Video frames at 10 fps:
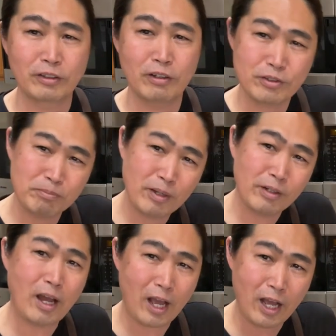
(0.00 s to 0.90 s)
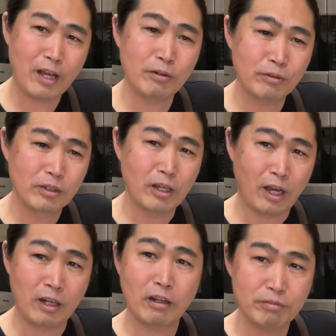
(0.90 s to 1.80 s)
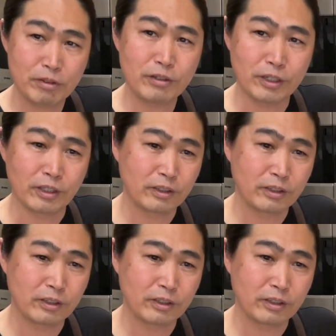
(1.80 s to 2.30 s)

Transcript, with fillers: doesn't matter how I love cooking.